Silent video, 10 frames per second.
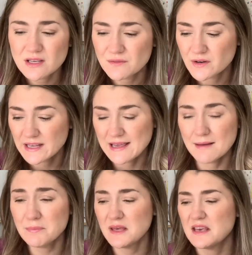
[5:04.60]
for
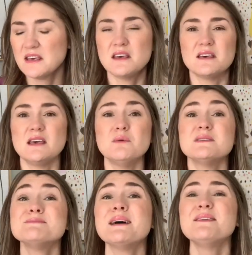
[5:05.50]
camp. It
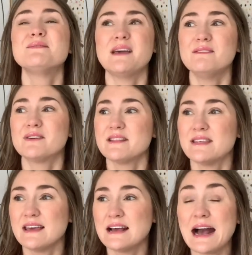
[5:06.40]
was my favorite
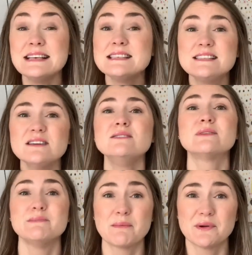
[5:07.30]
thing. I still
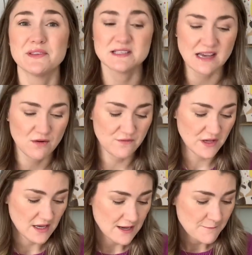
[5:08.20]
remember this
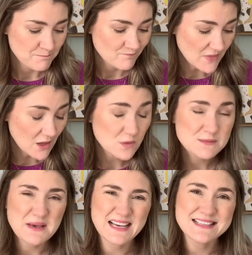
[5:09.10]
outfit it was
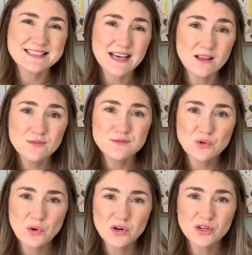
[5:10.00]
pastel
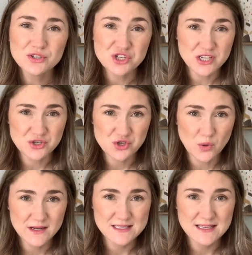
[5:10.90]
floral jean
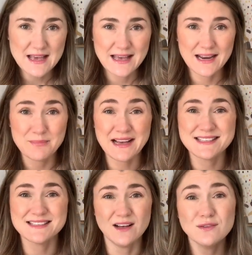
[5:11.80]
shorts and a
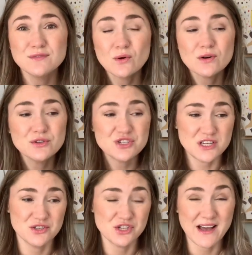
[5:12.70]
pastel floral
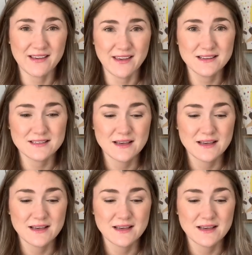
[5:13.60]
jean jacket,